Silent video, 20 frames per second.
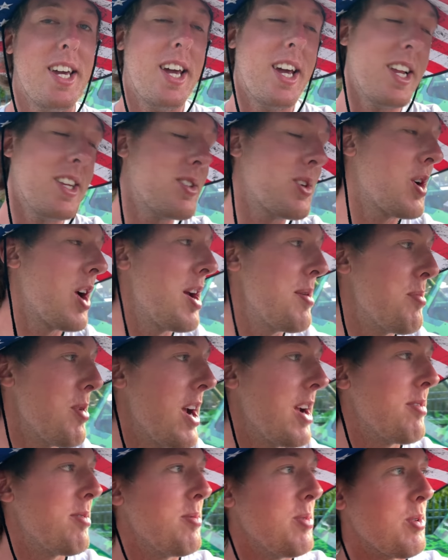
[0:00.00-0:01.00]
And it's a great
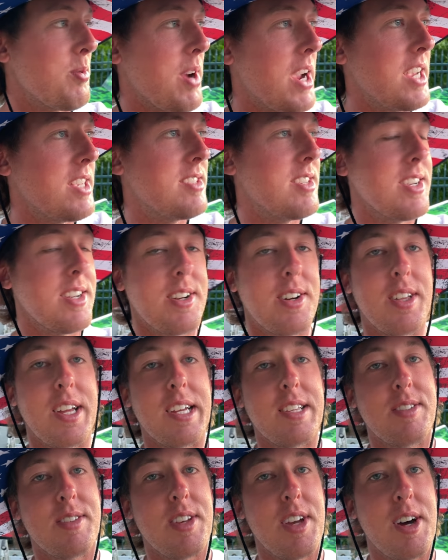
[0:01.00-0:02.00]
break from the racing and all
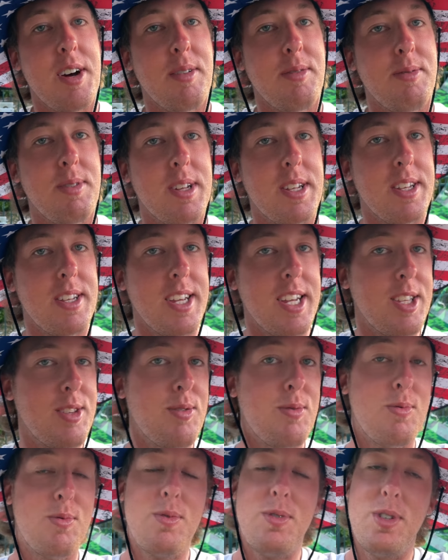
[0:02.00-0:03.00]
that stuff. And
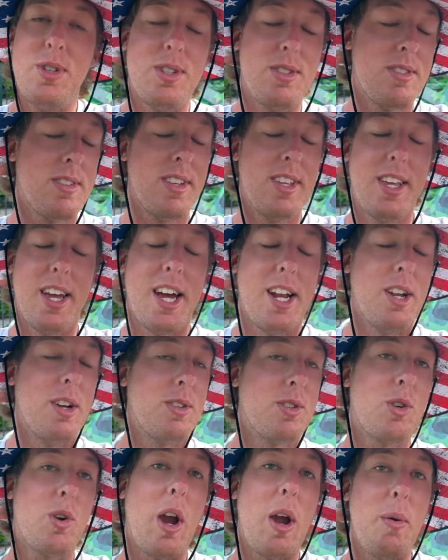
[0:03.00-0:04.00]
it's just, I don't know,
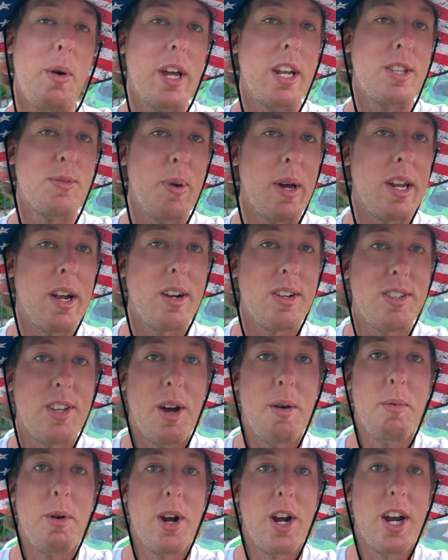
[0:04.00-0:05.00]
it's a great way to spend our
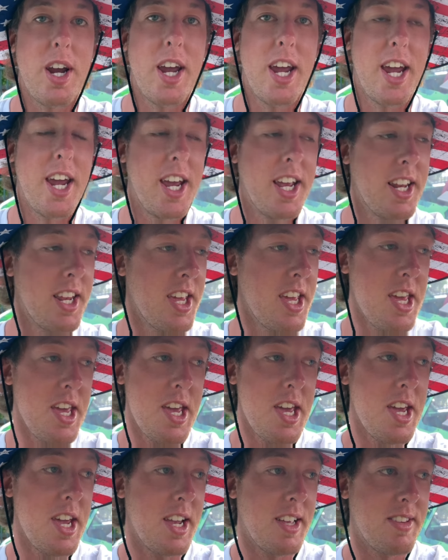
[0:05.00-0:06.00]
summer. And
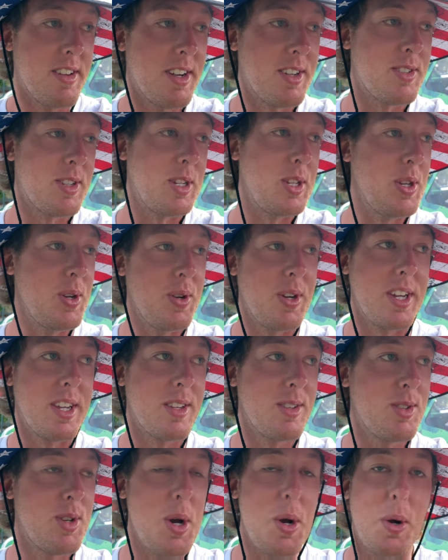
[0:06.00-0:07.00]
it's honestly doing
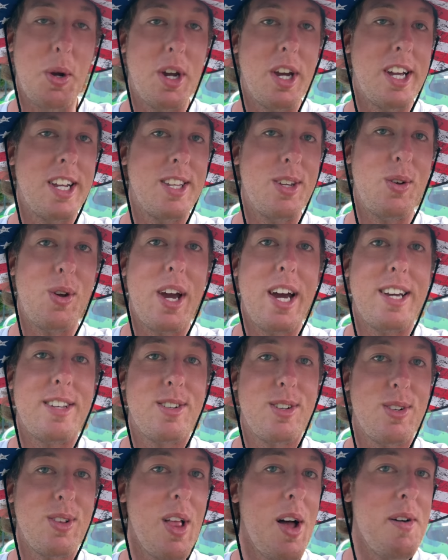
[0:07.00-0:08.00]
so good and you guys
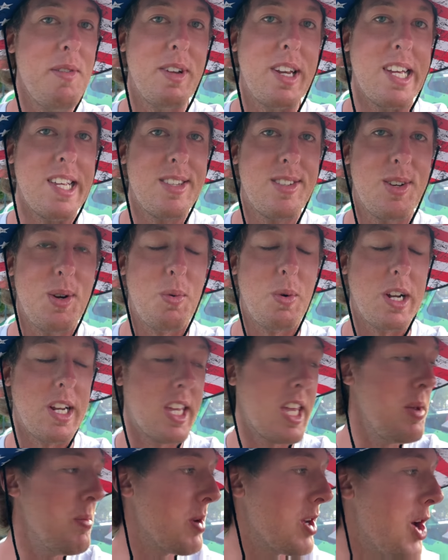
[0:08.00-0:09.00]
are loving it. So we're going
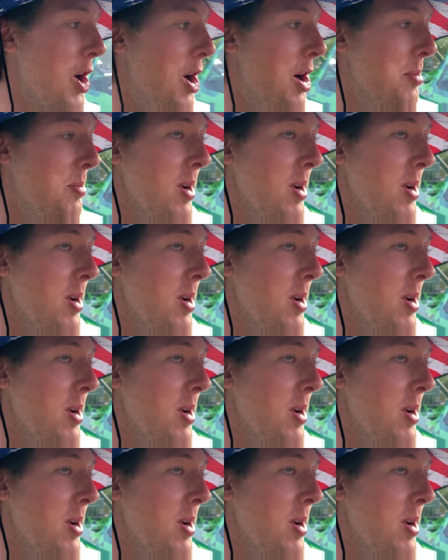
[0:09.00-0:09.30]
to keep it going.